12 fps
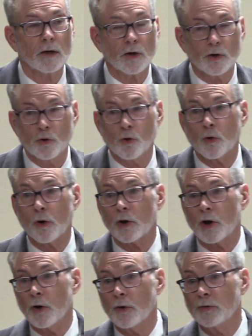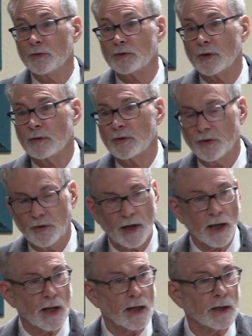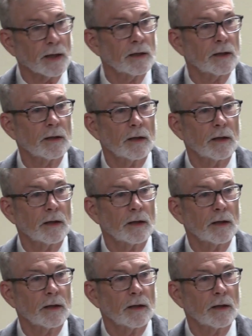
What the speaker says: nor goes today,